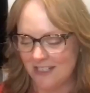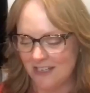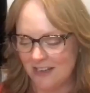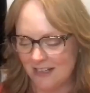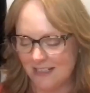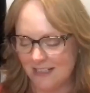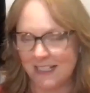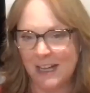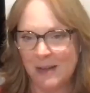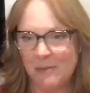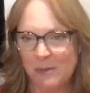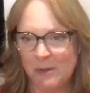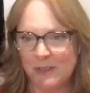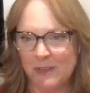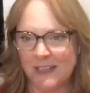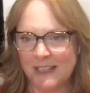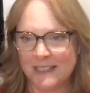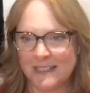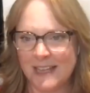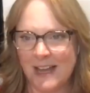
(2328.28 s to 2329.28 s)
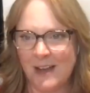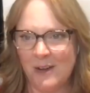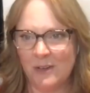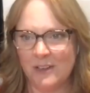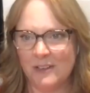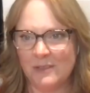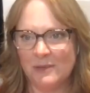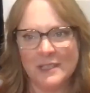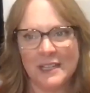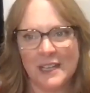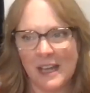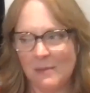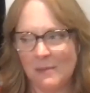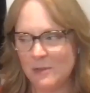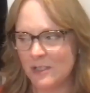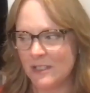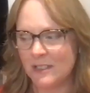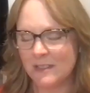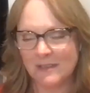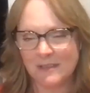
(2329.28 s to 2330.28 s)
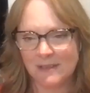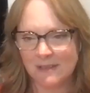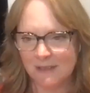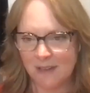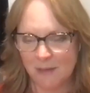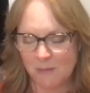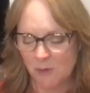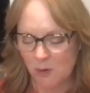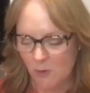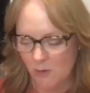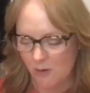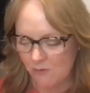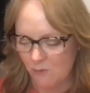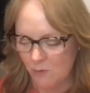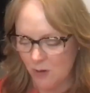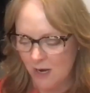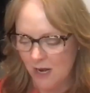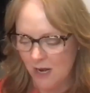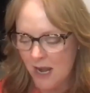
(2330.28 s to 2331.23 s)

knocked a couple things out and it's like I'm going for it.